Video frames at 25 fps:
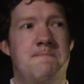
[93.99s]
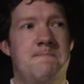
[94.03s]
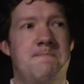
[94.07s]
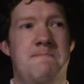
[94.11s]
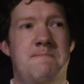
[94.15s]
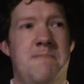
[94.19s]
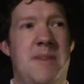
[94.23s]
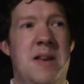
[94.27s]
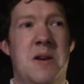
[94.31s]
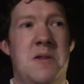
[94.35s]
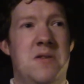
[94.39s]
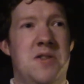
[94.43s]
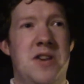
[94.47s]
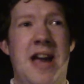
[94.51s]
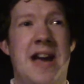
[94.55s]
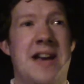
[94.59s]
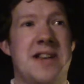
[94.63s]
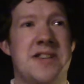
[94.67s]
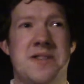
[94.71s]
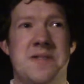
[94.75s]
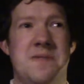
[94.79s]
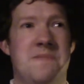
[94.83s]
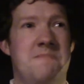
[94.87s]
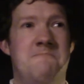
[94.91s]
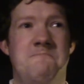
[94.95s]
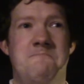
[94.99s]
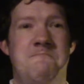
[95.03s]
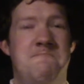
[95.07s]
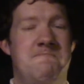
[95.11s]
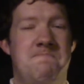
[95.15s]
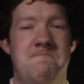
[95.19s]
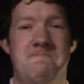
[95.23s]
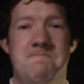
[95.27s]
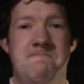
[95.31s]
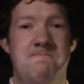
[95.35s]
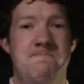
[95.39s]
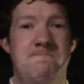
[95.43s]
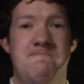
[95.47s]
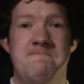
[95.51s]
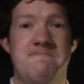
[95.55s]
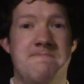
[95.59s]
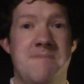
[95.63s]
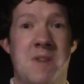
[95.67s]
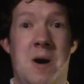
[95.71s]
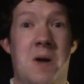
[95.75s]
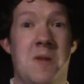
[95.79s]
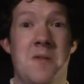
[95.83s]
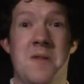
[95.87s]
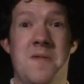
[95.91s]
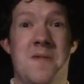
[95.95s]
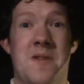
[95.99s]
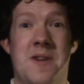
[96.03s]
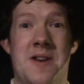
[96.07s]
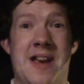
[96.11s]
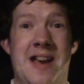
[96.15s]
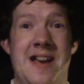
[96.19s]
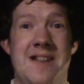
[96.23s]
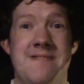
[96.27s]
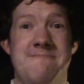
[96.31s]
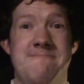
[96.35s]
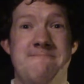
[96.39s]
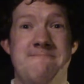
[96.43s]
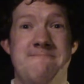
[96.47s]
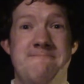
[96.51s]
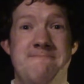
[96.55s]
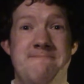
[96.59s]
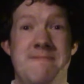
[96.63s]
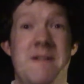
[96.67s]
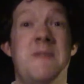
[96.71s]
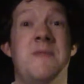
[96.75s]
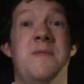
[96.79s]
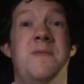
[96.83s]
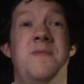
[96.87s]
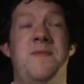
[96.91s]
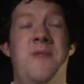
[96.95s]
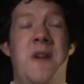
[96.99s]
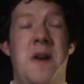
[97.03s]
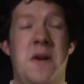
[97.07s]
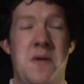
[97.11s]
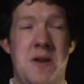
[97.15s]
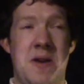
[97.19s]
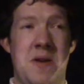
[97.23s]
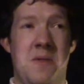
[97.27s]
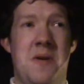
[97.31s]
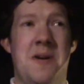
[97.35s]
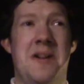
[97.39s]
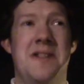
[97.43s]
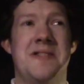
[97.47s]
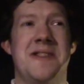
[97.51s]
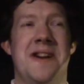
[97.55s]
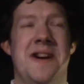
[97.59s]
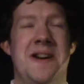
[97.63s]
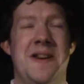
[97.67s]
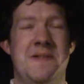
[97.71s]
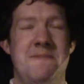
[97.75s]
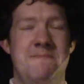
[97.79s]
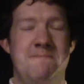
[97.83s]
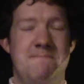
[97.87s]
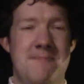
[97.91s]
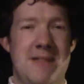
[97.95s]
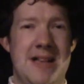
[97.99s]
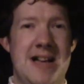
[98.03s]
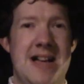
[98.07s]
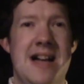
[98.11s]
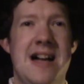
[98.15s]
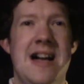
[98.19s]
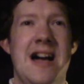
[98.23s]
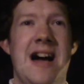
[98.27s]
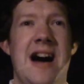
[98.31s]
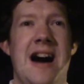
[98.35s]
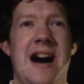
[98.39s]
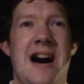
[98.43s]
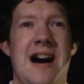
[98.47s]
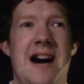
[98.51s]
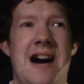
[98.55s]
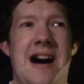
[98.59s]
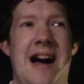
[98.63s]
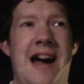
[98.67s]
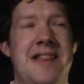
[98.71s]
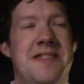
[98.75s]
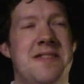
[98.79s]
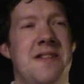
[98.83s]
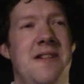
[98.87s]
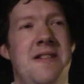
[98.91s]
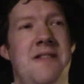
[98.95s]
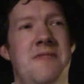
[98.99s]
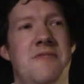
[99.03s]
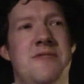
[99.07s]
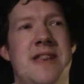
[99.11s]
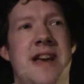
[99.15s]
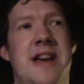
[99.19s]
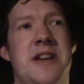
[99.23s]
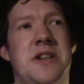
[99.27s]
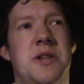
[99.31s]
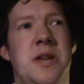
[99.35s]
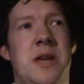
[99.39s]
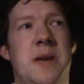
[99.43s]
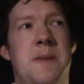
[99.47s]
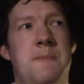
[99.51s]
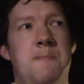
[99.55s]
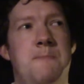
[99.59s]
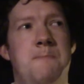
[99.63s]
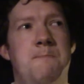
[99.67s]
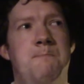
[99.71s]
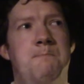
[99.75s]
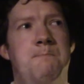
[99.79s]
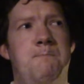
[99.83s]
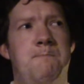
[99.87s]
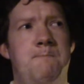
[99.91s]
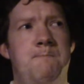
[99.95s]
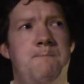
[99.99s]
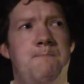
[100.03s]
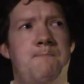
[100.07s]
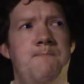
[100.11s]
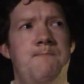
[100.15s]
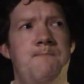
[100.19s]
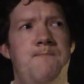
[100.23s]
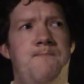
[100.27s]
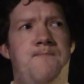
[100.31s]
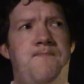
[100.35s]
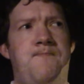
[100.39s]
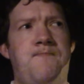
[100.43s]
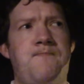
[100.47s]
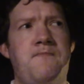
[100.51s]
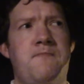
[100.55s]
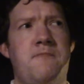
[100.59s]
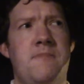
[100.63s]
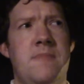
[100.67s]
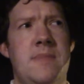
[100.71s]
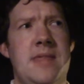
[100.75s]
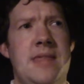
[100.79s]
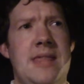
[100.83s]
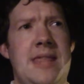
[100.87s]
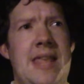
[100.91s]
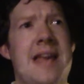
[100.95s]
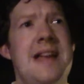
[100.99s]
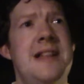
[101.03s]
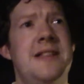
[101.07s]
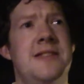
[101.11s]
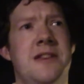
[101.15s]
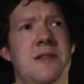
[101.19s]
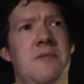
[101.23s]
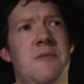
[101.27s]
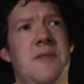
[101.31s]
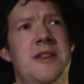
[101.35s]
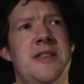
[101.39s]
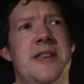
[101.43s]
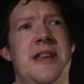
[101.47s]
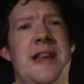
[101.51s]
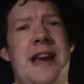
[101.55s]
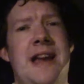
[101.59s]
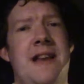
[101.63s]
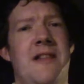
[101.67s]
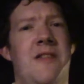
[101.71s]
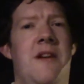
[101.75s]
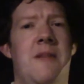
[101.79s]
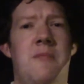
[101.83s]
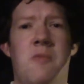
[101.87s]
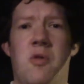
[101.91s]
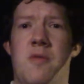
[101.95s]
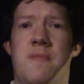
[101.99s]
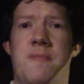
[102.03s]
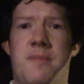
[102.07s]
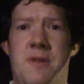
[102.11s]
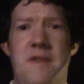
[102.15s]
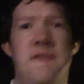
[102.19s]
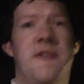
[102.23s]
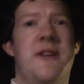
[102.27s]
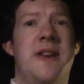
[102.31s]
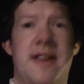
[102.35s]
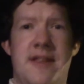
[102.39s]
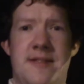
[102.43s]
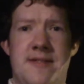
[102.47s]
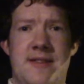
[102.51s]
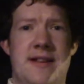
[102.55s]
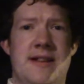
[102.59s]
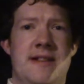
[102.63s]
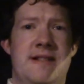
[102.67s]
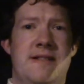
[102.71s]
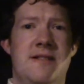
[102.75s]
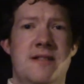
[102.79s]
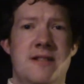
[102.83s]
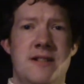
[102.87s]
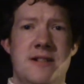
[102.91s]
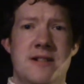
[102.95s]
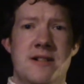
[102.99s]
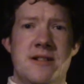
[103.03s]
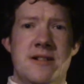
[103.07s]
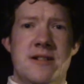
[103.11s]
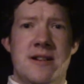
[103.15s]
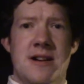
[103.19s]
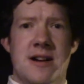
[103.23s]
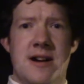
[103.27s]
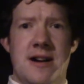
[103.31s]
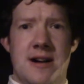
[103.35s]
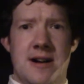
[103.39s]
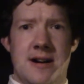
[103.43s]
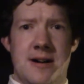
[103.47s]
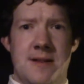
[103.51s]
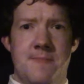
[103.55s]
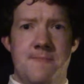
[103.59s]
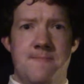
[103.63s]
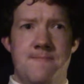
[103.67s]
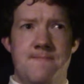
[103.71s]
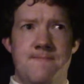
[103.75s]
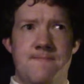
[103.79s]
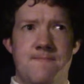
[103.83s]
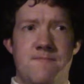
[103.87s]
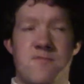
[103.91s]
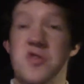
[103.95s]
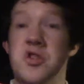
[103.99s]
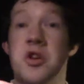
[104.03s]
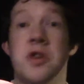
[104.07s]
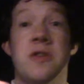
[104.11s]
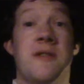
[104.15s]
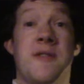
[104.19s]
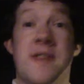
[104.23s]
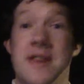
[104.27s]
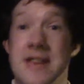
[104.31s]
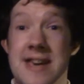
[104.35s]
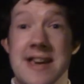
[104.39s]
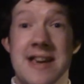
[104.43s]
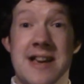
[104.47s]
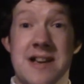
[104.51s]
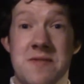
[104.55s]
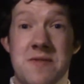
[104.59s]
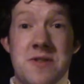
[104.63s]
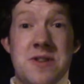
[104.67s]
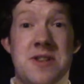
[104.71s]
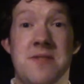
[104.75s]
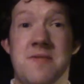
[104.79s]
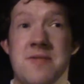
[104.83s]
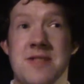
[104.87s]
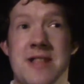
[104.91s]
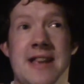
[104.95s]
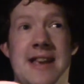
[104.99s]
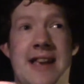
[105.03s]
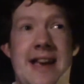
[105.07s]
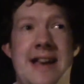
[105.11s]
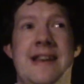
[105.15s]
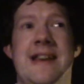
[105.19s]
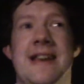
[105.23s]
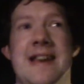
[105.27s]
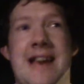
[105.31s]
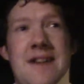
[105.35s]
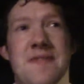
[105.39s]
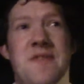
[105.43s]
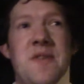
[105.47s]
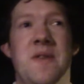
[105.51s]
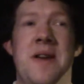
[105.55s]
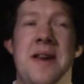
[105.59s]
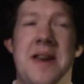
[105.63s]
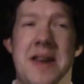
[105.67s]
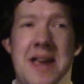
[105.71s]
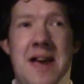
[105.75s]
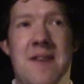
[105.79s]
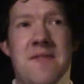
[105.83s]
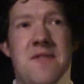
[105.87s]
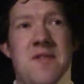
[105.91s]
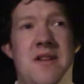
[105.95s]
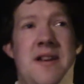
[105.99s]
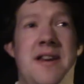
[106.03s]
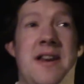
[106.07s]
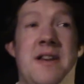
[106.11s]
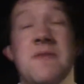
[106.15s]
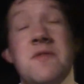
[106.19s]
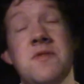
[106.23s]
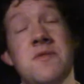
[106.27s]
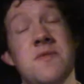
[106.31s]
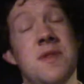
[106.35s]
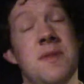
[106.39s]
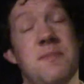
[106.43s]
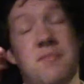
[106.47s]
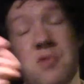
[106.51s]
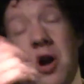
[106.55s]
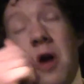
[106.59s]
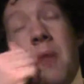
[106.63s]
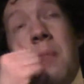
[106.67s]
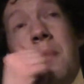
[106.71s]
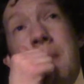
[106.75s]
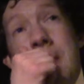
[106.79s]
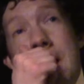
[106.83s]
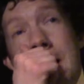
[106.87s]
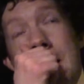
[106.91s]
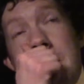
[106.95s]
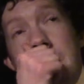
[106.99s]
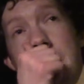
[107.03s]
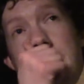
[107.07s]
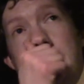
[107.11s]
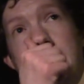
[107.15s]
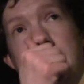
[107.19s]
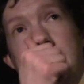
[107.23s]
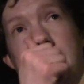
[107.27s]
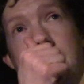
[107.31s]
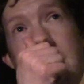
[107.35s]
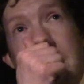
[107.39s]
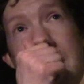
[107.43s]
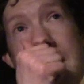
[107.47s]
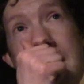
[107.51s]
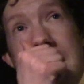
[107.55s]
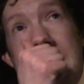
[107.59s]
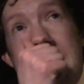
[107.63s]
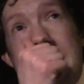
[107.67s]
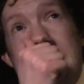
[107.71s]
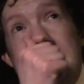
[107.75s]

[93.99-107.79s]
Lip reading: Peter Jackson, all over again. Very well done. I thought it was actually, in some ways, it had a lot more brevity than Return of the King, which it was like ending after ending after ending, which was appropriate, but